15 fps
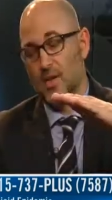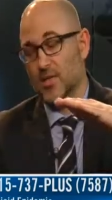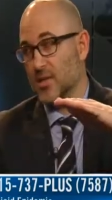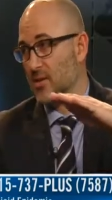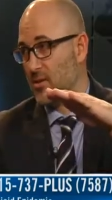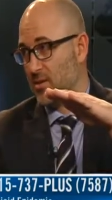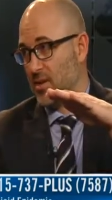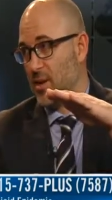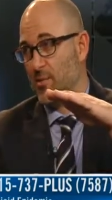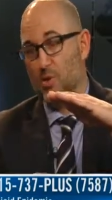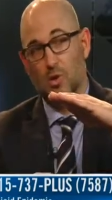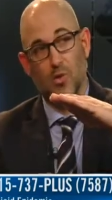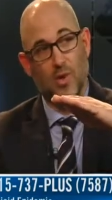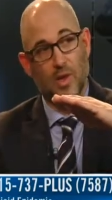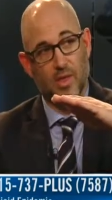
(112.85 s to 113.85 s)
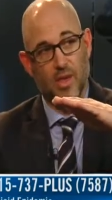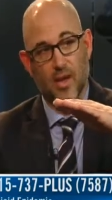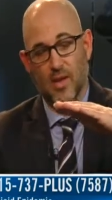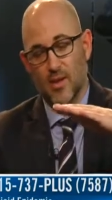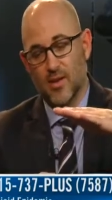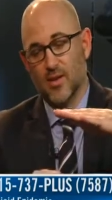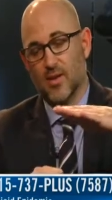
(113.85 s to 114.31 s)
a chemical within
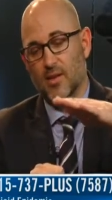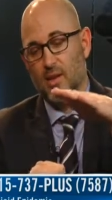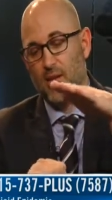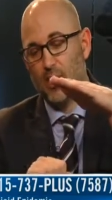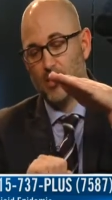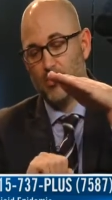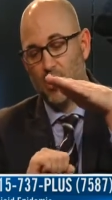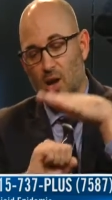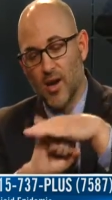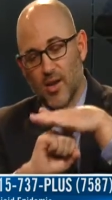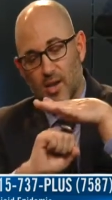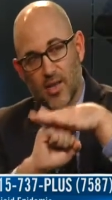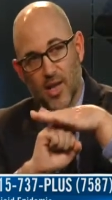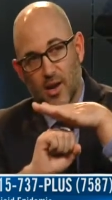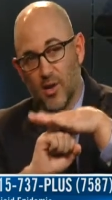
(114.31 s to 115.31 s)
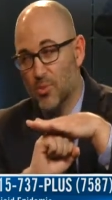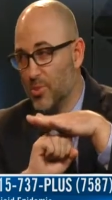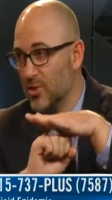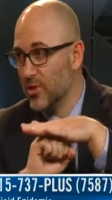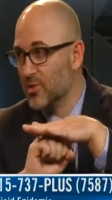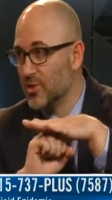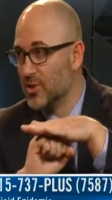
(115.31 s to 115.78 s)
it that is blocking that
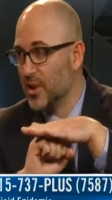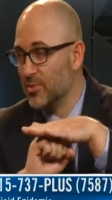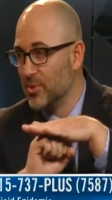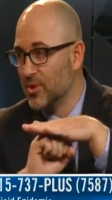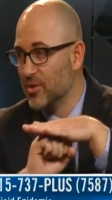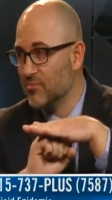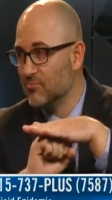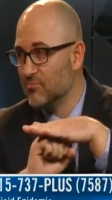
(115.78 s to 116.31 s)
opioid receptor.